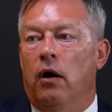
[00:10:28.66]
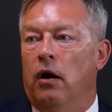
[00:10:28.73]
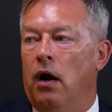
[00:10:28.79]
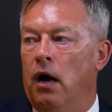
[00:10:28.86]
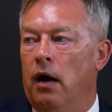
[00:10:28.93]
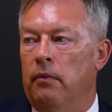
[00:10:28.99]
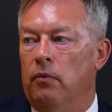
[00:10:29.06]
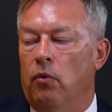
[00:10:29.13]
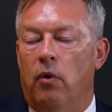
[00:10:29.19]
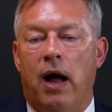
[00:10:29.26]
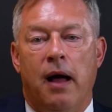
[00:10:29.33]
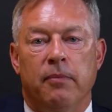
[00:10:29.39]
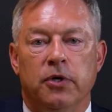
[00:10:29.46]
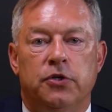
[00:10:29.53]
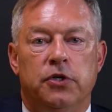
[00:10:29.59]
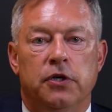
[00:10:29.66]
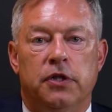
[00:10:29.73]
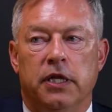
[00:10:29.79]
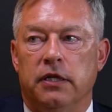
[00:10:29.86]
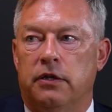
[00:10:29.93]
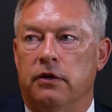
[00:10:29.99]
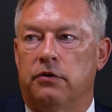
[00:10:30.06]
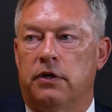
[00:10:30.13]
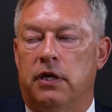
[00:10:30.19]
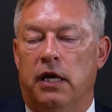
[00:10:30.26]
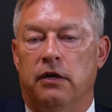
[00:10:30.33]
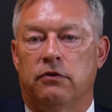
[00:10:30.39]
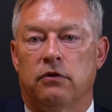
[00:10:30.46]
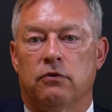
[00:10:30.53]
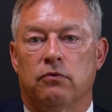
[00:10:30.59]
well, how much do you think this
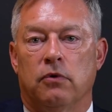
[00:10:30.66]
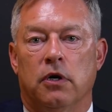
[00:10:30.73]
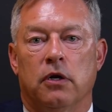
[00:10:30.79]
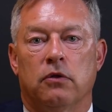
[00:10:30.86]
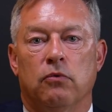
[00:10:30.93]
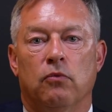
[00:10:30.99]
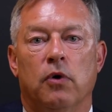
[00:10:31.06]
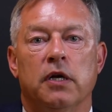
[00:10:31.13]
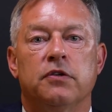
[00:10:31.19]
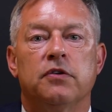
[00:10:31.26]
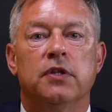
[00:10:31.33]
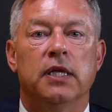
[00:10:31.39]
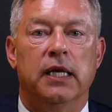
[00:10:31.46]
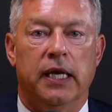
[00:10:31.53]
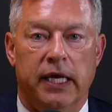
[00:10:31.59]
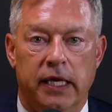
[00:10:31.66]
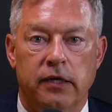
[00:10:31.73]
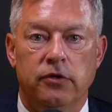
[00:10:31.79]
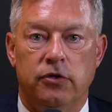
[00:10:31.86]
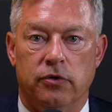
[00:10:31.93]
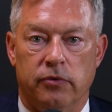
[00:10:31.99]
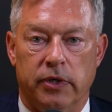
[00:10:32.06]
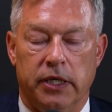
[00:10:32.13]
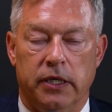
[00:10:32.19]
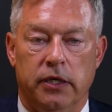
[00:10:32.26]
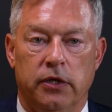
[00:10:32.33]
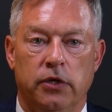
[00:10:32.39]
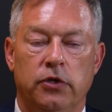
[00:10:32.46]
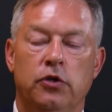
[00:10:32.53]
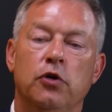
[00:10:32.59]
case is worth? What's the injury?
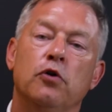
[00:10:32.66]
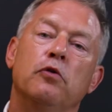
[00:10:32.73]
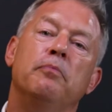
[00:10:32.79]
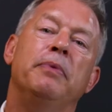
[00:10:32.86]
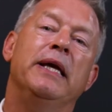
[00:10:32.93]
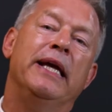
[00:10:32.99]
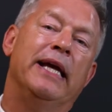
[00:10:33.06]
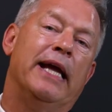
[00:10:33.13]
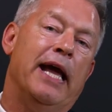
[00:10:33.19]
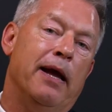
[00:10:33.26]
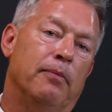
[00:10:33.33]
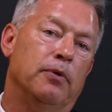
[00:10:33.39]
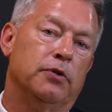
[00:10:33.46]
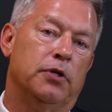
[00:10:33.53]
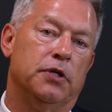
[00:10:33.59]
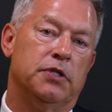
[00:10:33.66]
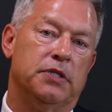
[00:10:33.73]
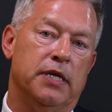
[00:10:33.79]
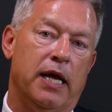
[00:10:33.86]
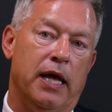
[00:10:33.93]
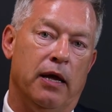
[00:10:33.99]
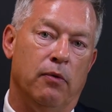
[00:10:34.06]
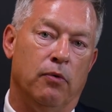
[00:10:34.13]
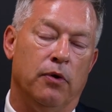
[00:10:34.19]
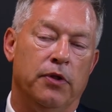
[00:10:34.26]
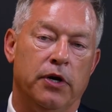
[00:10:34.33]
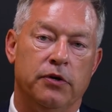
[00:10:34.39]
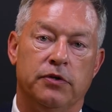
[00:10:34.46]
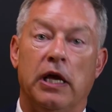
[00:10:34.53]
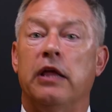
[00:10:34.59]
You being able to say, well,
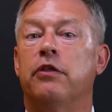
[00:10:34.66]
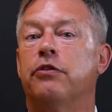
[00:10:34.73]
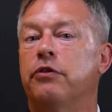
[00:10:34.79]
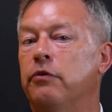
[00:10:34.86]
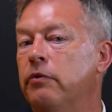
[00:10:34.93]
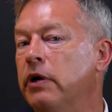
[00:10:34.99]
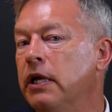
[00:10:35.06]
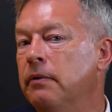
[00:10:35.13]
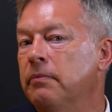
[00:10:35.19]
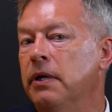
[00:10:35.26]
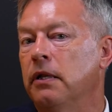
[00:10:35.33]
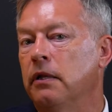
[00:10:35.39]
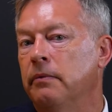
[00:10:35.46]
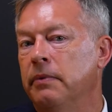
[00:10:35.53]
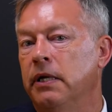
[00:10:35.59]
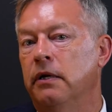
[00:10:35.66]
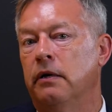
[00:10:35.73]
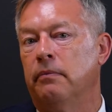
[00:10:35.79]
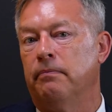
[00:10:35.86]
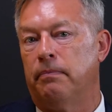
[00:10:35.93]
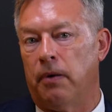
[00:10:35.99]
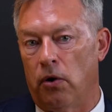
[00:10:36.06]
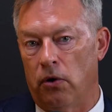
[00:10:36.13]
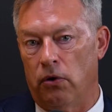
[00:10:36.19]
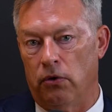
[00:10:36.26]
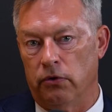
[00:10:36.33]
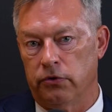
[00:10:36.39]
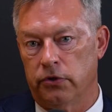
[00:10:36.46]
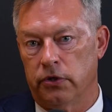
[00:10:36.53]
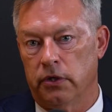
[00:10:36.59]
there's a 3 millimeter
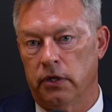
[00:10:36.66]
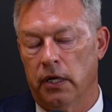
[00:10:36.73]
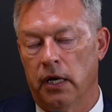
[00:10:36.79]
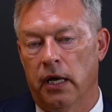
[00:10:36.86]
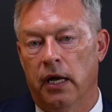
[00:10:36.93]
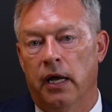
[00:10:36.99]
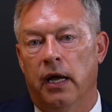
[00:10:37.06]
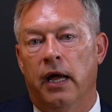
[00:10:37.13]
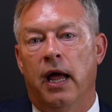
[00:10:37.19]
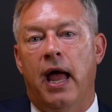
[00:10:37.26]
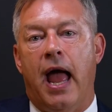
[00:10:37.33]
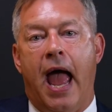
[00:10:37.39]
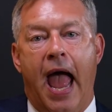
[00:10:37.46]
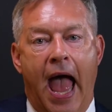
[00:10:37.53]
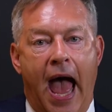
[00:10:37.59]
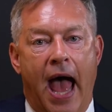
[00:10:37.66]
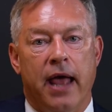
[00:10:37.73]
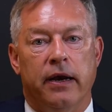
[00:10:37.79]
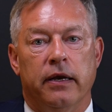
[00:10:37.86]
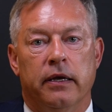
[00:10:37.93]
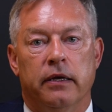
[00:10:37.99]
bulge at